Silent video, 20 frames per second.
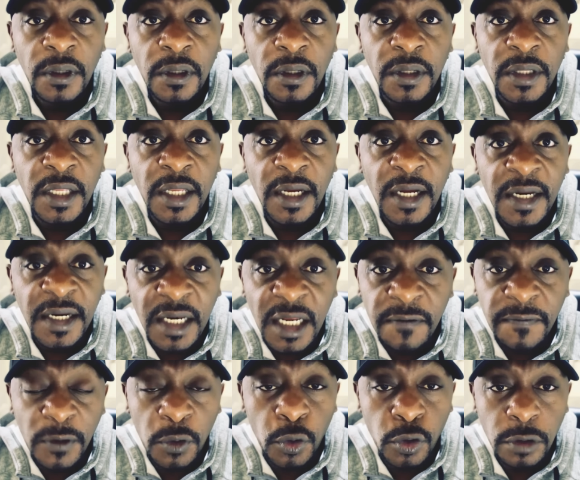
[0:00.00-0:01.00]
they are
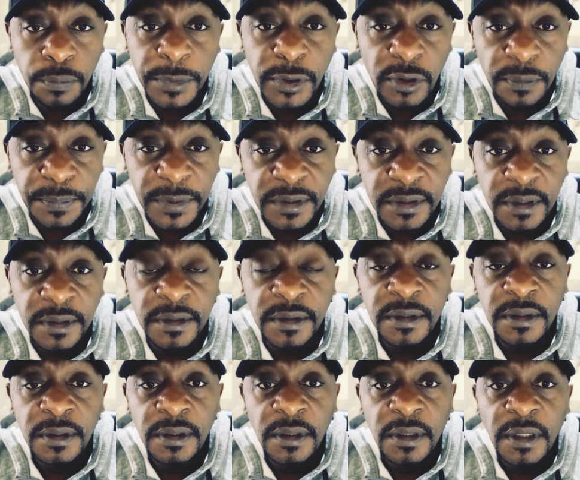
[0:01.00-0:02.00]
never going to be repeated
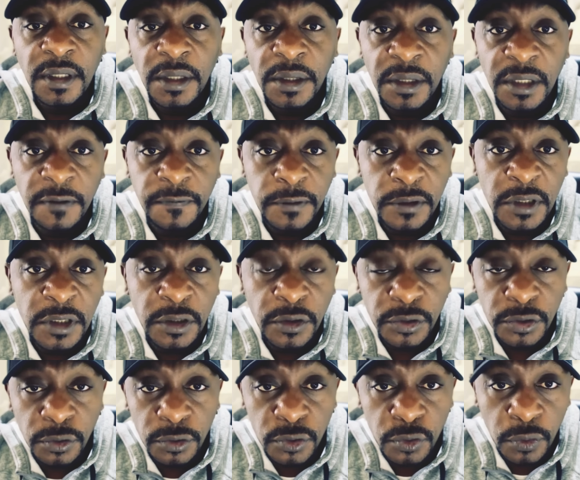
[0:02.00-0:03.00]
in the future
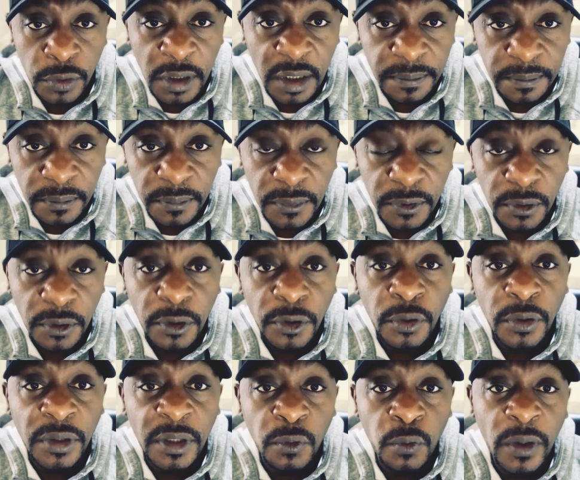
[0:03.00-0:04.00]
generations to come.
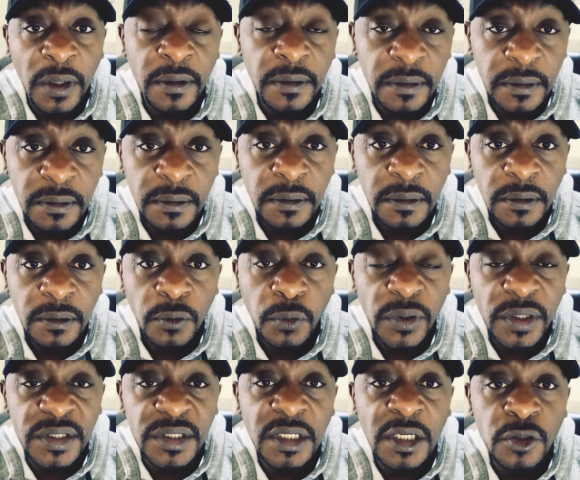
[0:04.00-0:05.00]
You are the one who
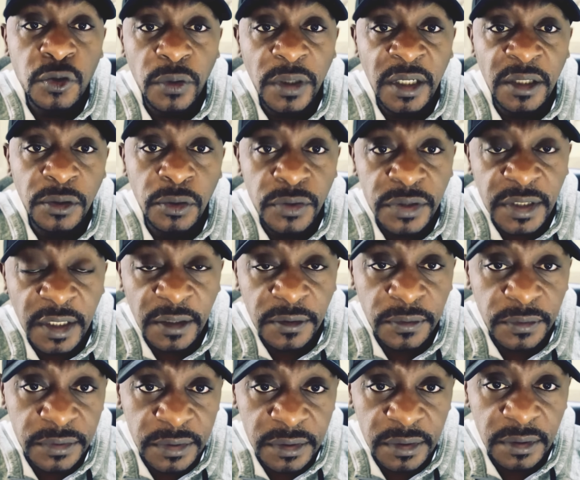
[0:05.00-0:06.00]
is here to end those
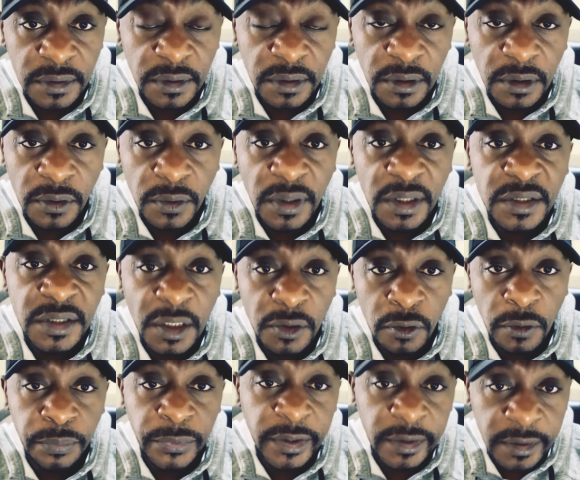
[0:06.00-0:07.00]
cycles. You are the
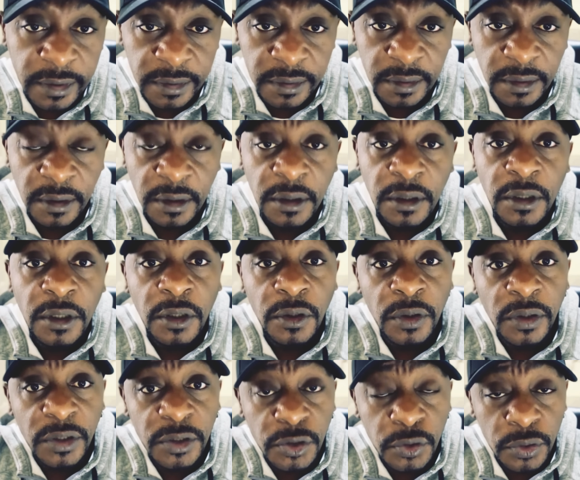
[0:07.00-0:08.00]
cycle breaker. You
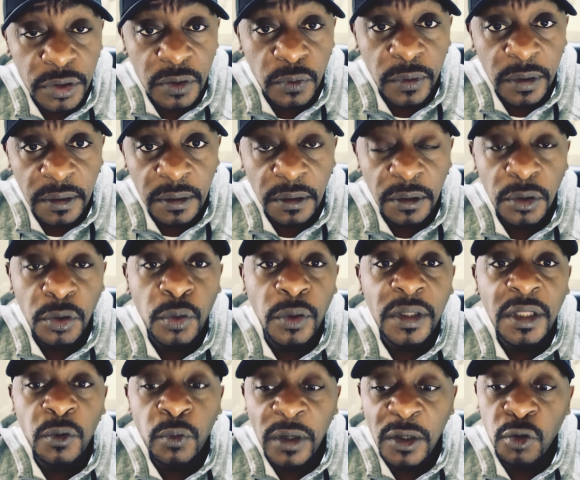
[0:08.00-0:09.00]
are the chosen one. You are
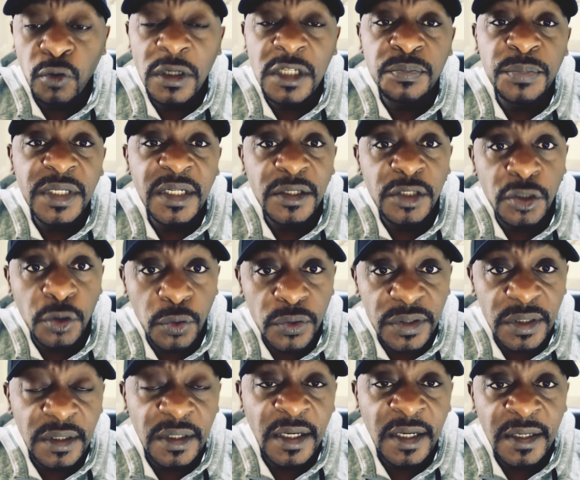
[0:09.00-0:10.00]
the one who has been
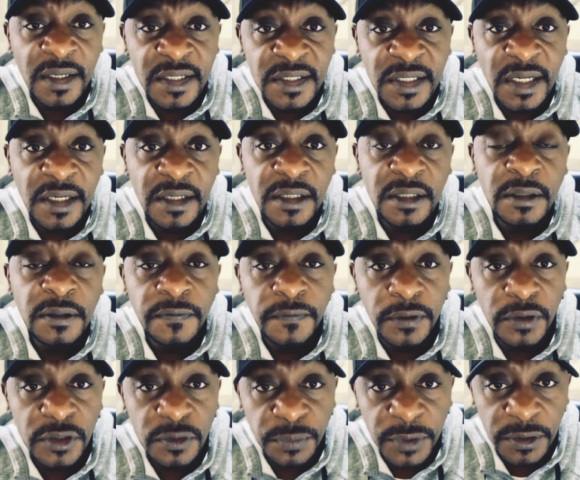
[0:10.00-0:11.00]
chosen and assigned for
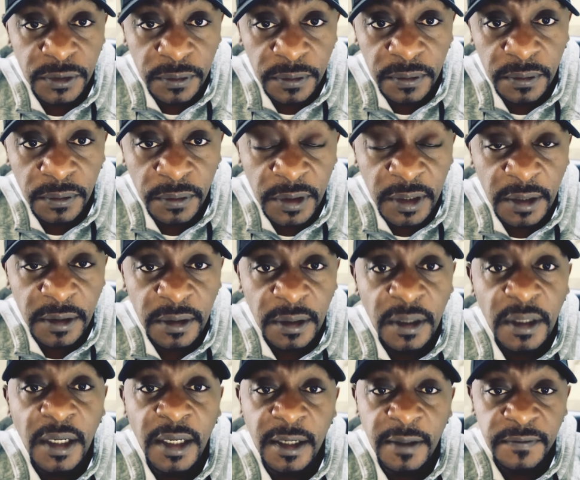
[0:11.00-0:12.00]
this mission. Okay?
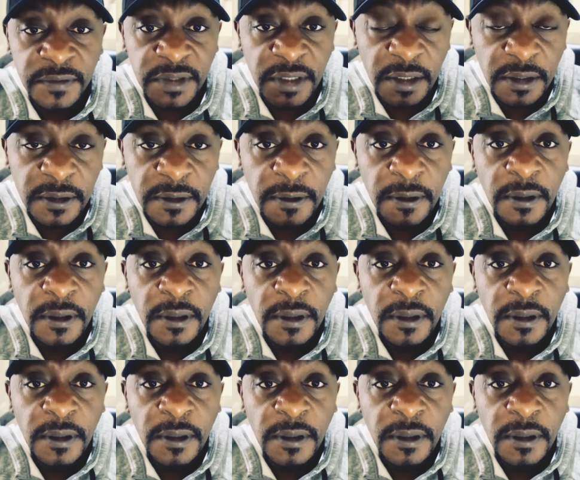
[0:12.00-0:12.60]
Like I've said,